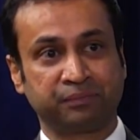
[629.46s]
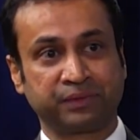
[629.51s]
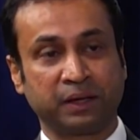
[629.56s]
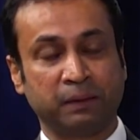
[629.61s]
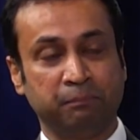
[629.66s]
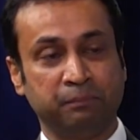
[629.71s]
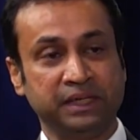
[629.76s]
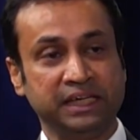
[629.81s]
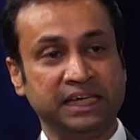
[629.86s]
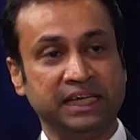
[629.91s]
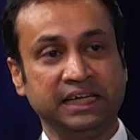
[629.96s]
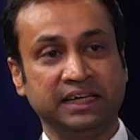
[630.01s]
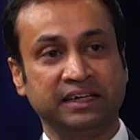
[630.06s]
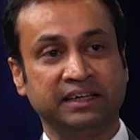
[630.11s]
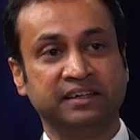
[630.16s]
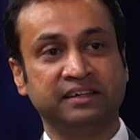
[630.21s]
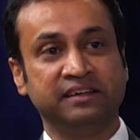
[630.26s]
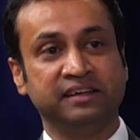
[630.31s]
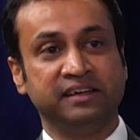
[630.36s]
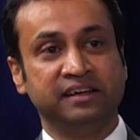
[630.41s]
Being
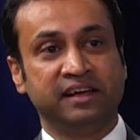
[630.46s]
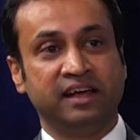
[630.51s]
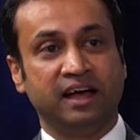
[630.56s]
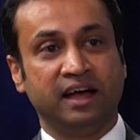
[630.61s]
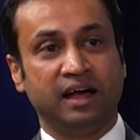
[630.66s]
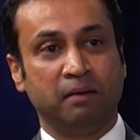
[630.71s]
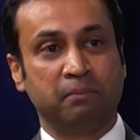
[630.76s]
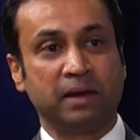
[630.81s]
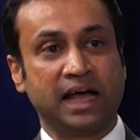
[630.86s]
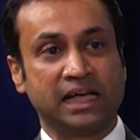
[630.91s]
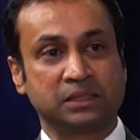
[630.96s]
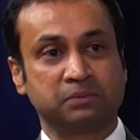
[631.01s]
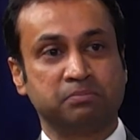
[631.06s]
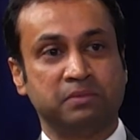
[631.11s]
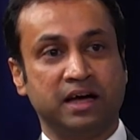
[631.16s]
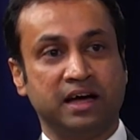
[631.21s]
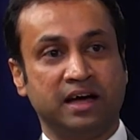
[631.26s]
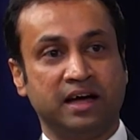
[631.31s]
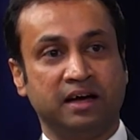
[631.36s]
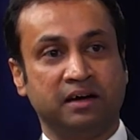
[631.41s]

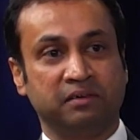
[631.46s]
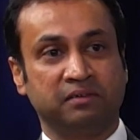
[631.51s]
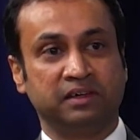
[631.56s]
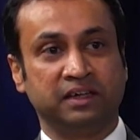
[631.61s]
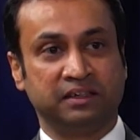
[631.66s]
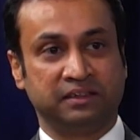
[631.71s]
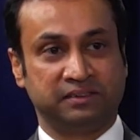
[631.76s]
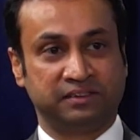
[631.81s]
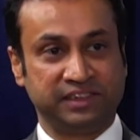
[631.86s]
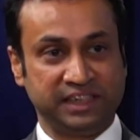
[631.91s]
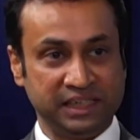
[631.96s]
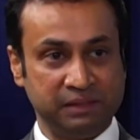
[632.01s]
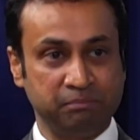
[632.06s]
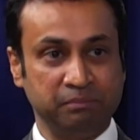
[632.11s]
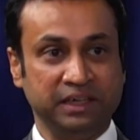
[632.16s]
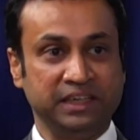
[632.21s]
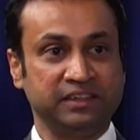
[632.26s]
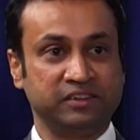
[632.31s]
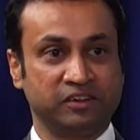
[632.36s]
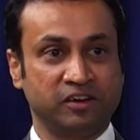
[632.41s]
plasma
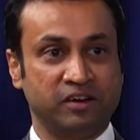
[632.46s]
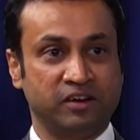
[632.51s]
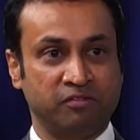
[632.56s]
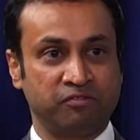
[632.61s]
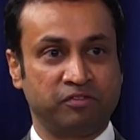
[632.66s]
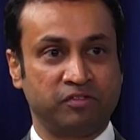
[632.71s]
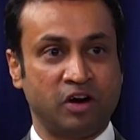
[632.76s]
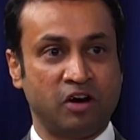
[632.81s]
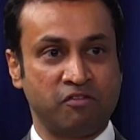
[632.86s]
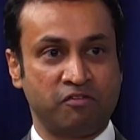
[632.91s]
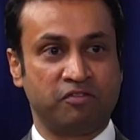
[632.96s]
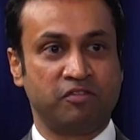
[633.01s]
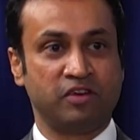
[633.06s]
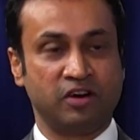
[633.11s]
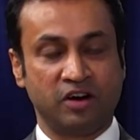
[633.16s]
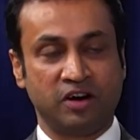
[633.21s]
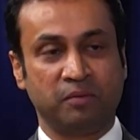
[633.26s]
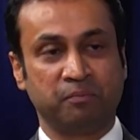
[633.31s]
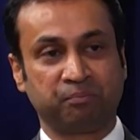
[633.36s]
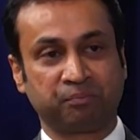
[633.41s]
treatment
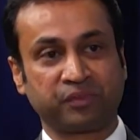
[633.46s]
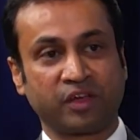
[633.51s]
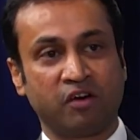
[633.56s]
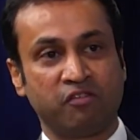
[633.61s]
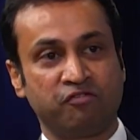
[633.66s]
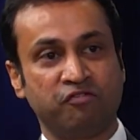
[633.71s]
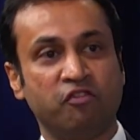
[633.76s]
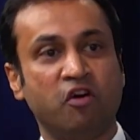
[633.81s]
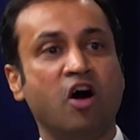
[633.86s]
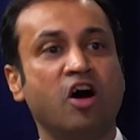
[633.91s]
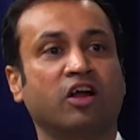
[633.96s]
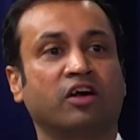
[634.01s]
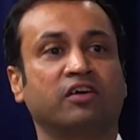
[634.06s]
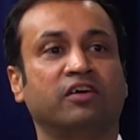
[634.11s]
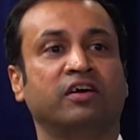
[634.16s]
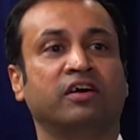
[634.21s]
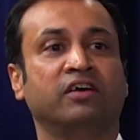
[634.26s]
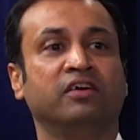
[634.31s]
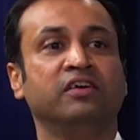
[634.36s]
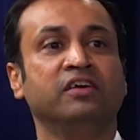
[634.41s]
of
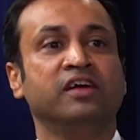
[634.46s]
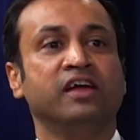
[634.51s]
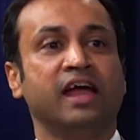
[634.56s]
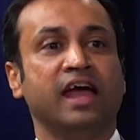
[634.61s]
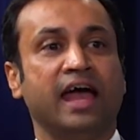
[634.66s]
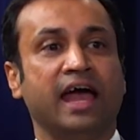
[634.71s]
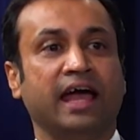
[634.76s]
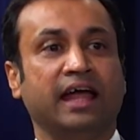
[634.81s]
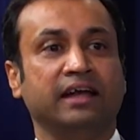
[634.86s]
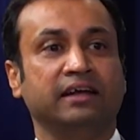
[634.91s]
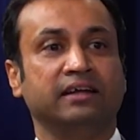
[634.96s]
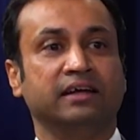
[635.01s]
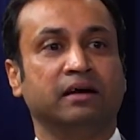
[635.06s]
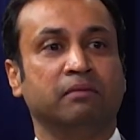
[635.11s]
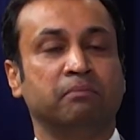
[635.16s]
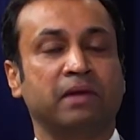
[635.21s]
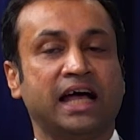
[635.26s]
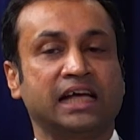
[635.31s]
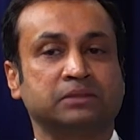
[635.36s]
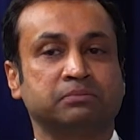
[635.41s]
water, and
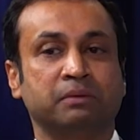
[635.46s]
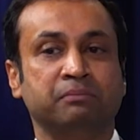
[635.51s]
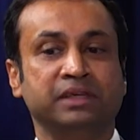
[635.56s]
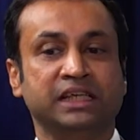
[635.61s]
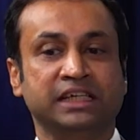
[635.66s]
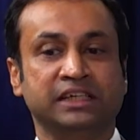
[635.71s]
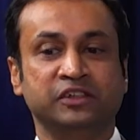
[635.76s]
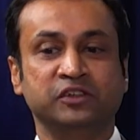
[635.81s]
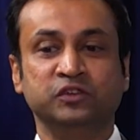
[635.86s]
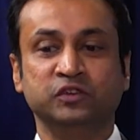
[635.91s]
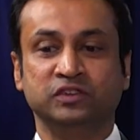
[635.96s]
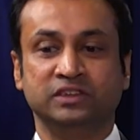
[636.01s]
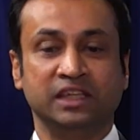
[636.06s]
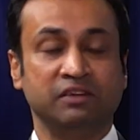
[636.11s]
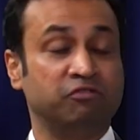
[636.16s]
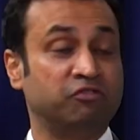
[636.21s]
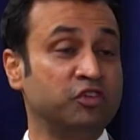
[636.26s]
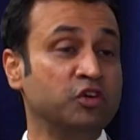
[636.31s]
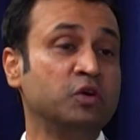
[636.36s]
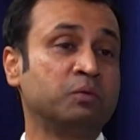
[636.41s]
plasma being used in
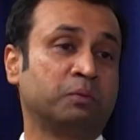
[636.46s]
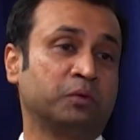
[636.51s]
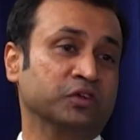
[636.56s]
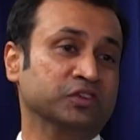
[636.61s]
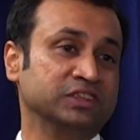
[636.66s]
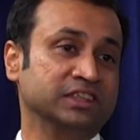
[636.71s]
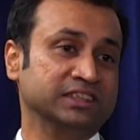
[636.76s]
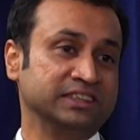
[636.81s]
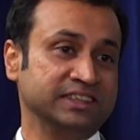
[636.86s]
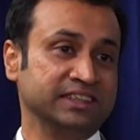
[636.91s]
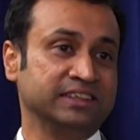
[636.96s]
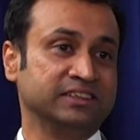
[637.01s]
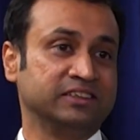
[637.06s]
food processing.